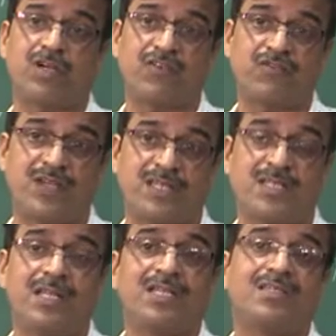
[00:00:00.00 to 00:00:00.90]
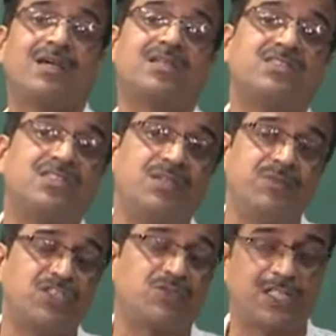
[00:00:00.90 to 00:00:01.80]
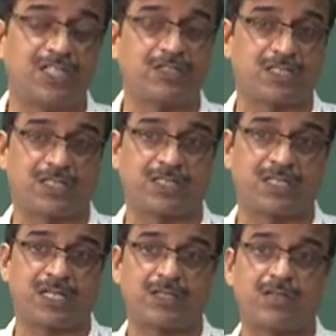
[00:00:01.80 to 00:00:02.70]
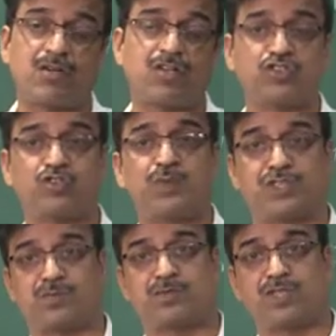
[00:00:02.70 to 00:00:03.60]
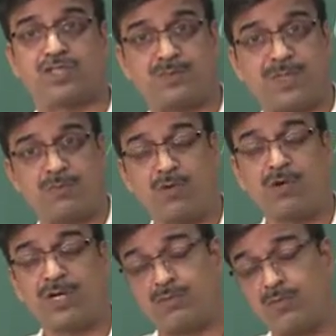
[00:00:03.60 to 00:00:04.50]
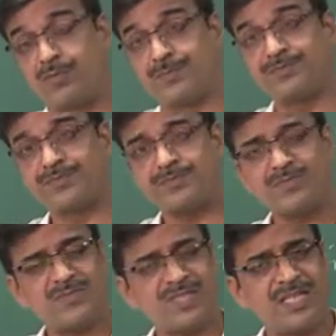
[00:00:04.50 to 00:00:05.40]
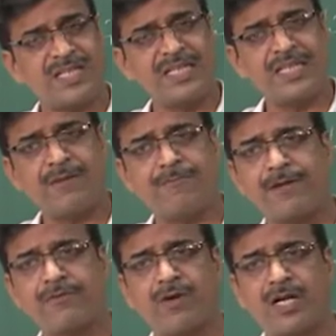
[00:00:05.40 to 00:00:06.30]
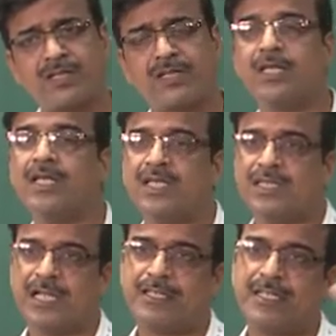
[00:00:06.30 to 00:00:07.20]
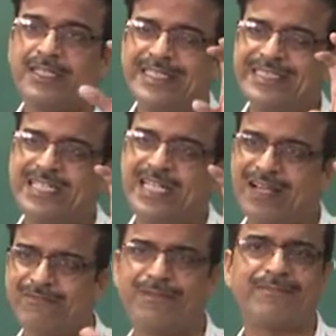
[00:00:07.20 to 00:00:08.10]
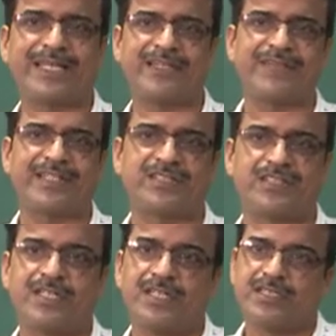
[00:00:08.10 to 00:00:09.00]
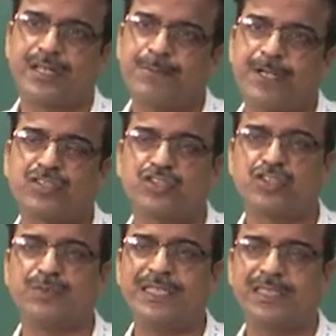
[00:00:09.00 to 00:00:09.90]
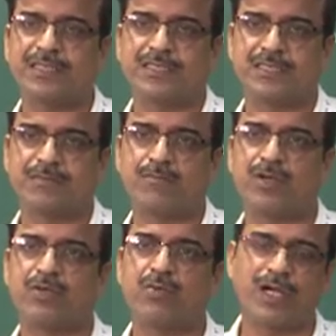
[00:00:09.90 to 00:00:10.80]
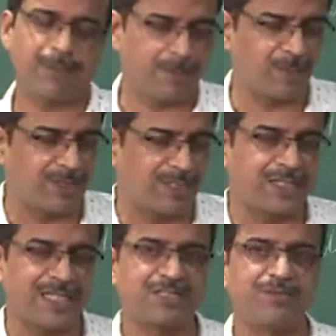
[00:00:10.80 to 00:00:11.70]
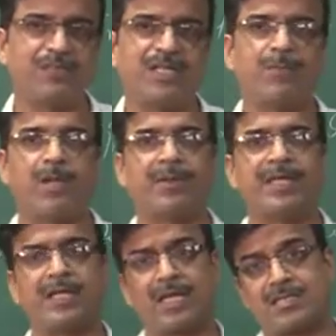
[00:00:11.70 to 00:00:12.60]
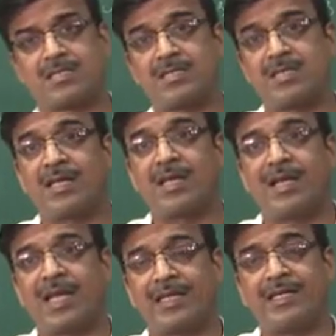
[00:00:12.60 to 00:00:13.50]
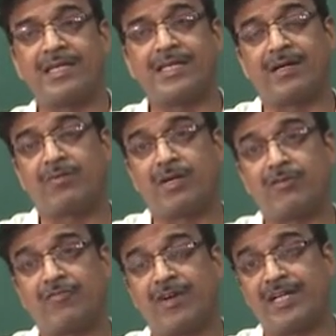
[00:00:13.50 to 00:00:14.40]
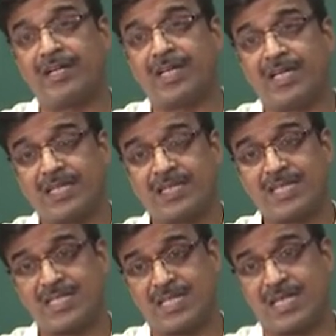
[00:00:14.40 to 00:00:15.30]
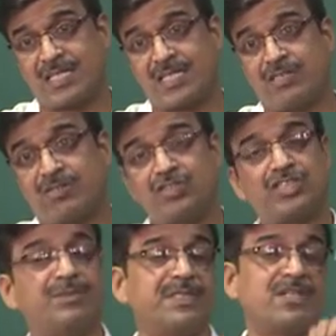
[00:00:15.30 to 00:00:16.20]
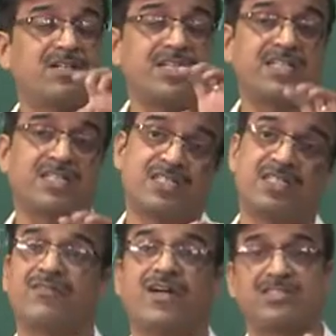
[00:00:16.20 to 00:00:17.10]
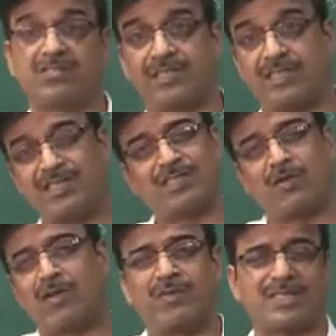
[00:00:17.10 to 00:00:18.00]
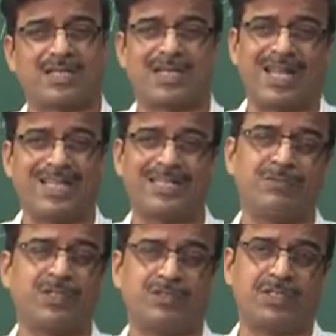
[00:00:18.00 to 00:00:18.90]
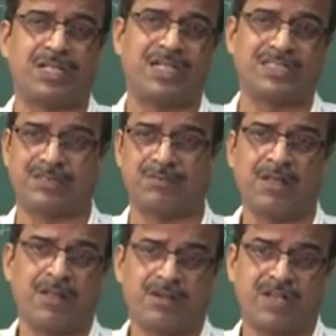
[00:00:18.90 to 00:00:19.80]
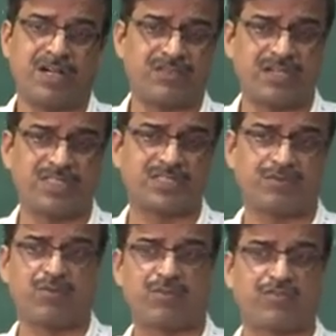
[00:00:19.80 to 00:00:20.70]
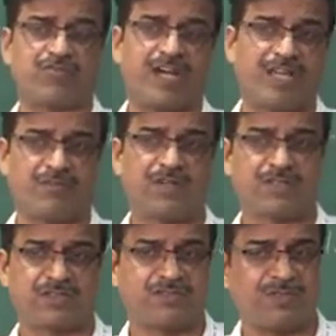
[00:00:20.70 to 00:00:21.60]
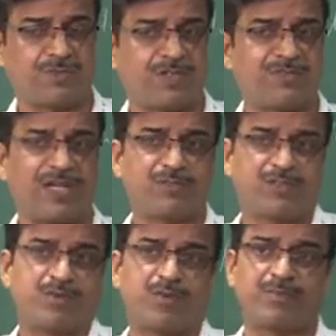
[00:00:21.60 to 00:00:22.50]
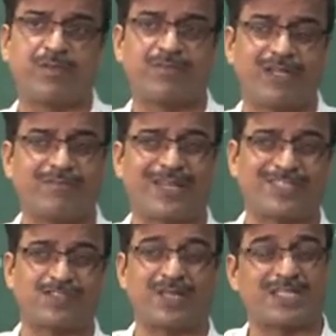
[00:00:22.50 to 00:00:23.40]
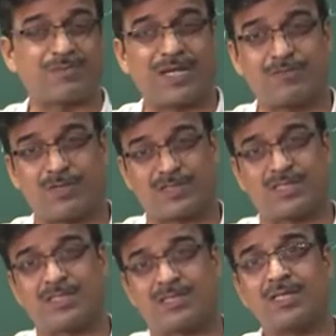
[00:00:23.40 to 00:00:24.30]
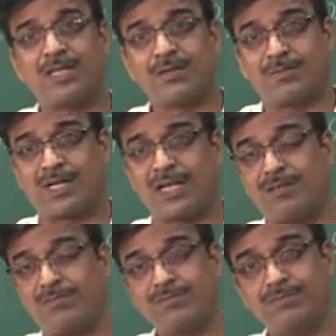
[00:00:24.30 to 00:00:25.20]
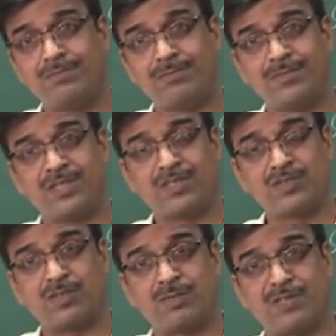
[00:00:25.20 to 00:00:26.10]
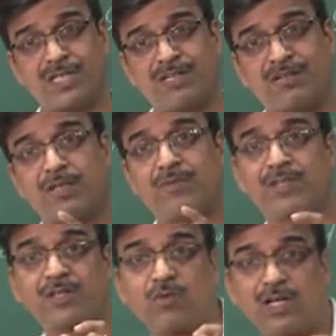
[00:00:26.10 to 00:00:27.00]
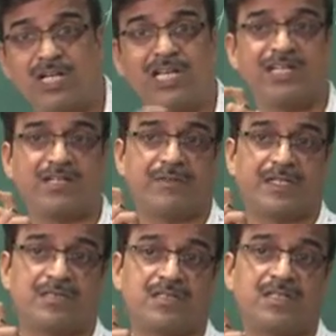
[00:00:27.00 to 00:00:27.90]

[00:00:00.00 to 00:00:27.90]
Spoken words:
face, their GDP is to be increases, that the gross domestic product to be more and more. In every quarter, that the each and every manufacturer, the production to be increases. But what about in case of your developing nations, like in India, what do you find? In this case, your GDP not increase at the faster rate, it always lie in between, let us say 4 to 5 or the 3.5 to the 4.5 max to max 5% per annum. So, if you take into account for the quarterly increment